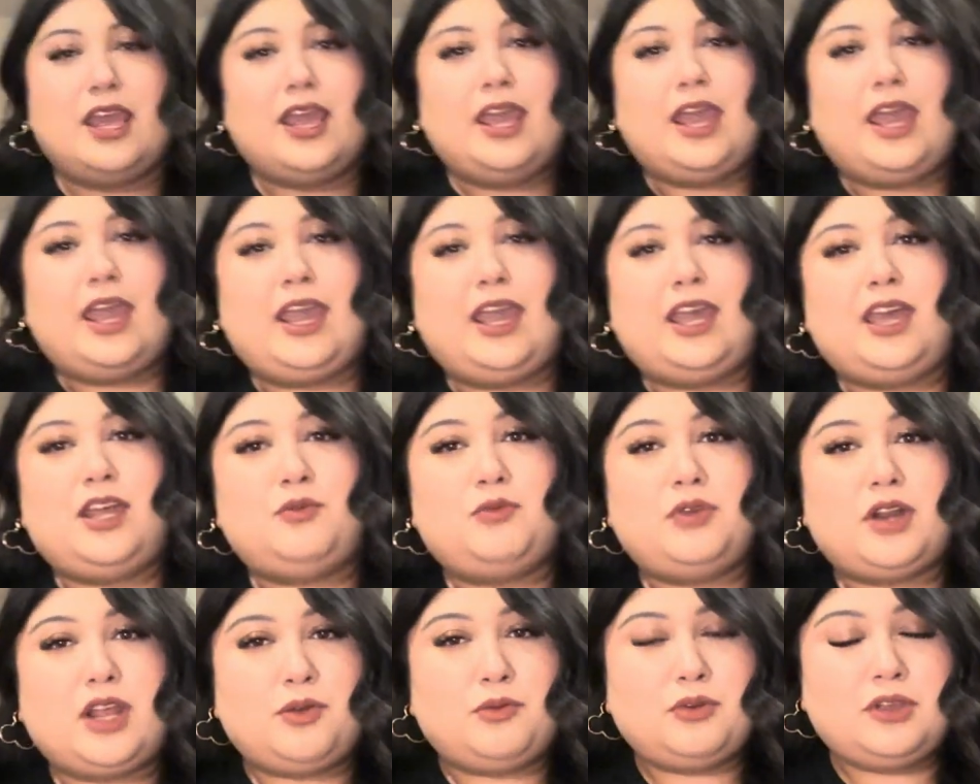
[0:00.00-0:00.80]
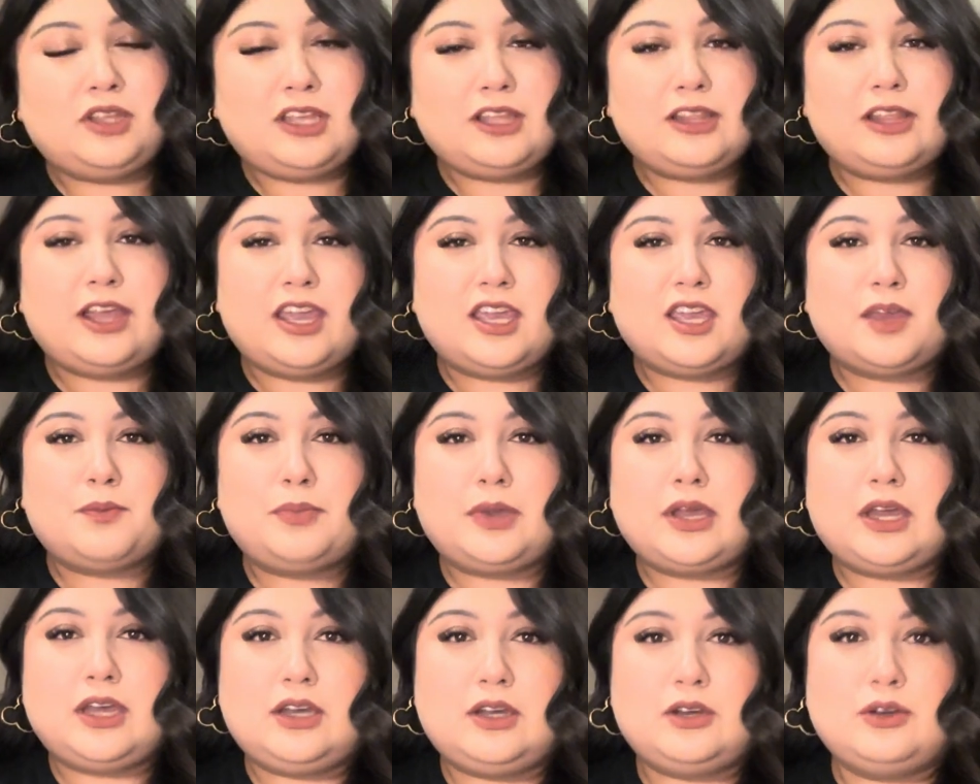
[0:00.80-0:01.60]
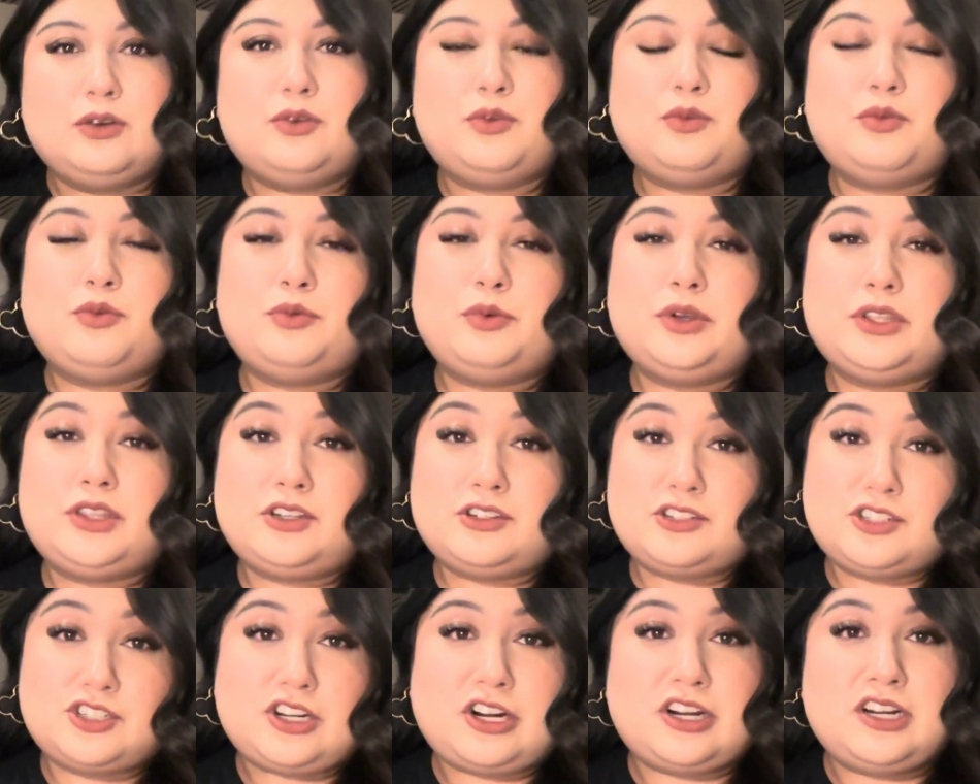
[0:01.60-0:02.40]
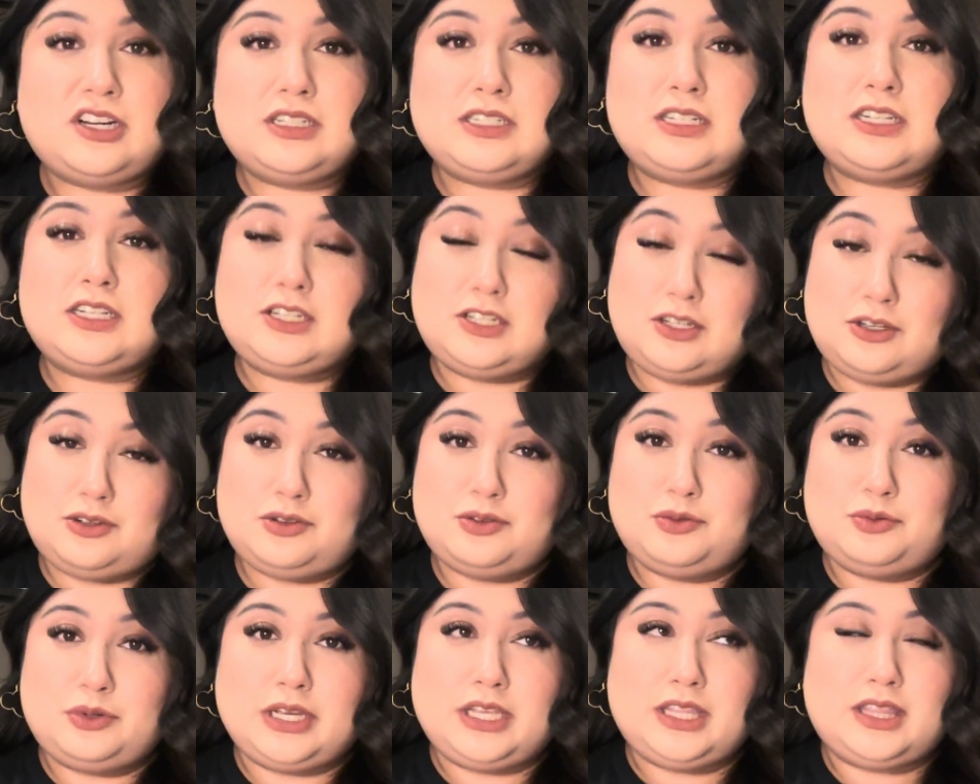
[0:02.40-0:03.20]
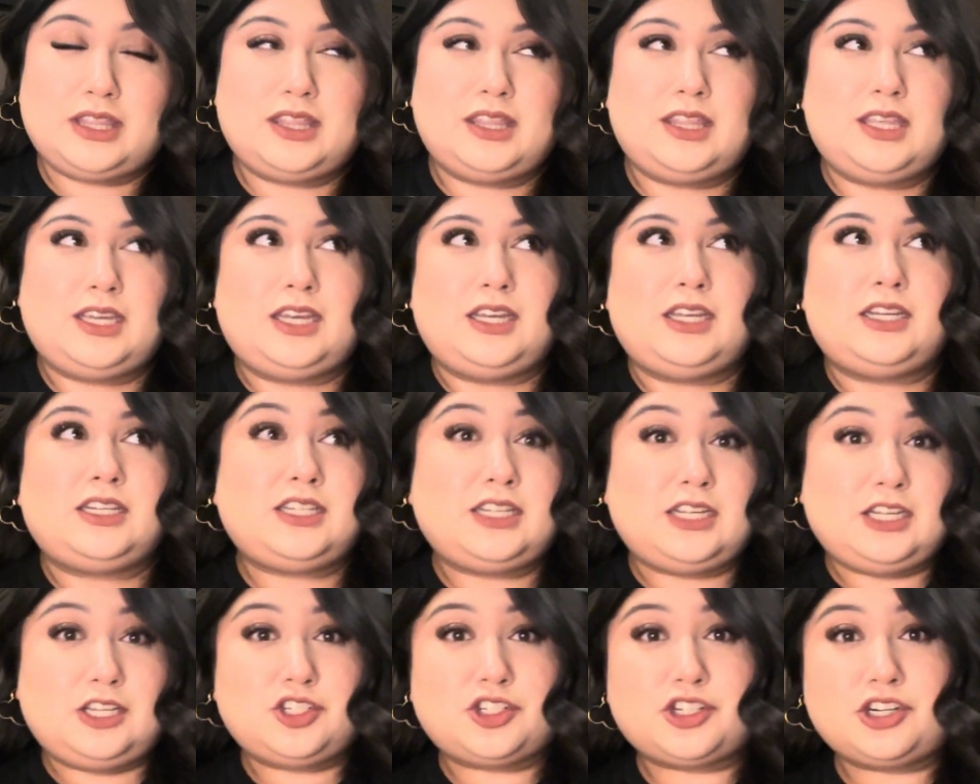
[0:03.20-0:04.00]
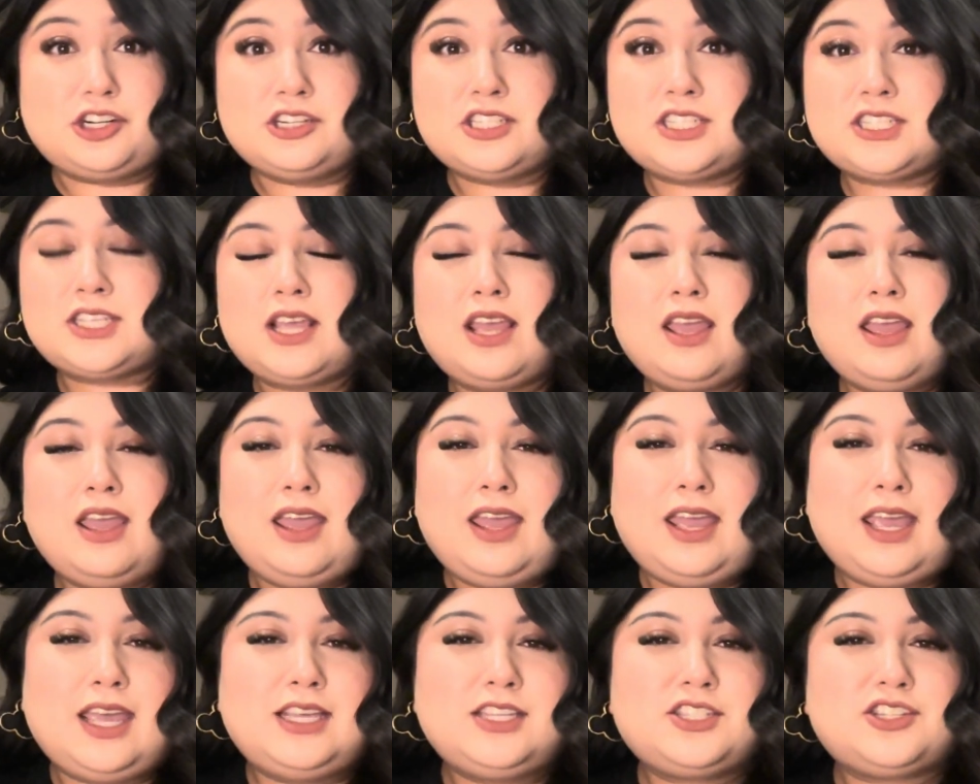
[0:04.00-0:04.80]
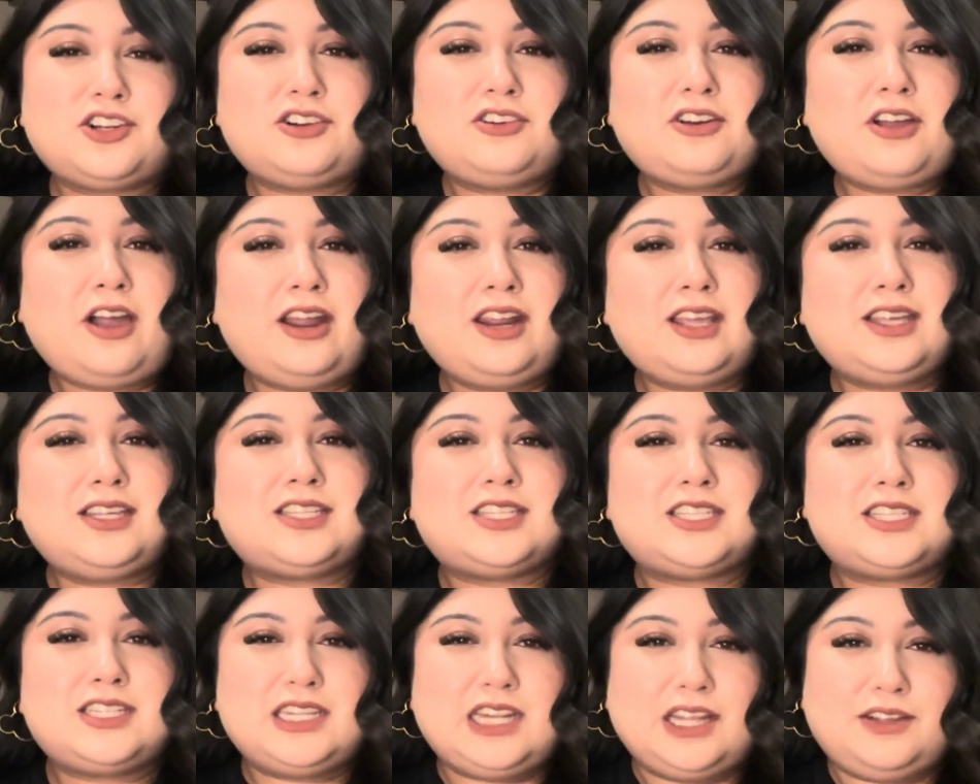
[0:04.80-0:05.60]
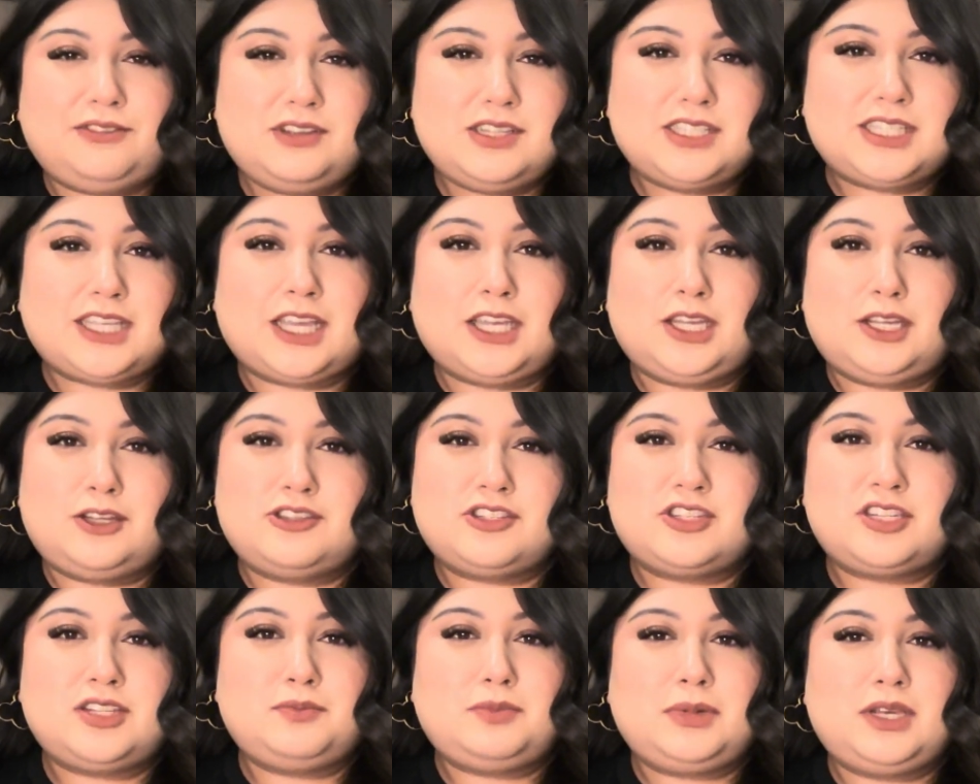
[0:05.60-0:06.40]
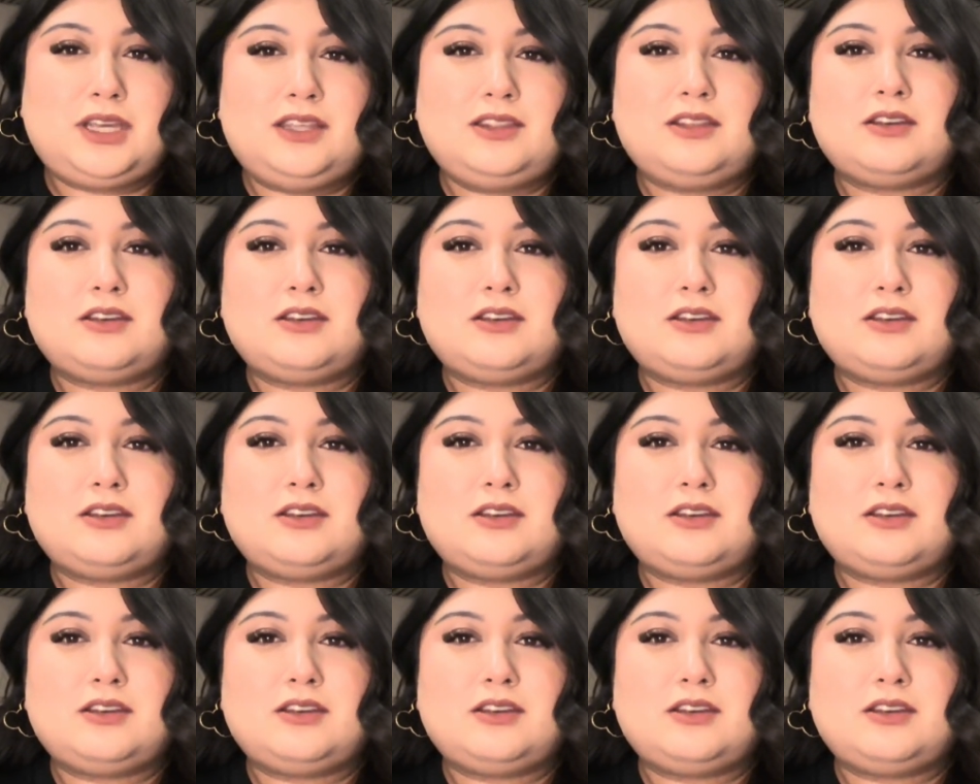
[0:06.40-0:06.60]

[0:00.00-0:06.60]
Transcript: And what I really like about what they're starting to do with the t-shirts is they're not as stiff as they used to be.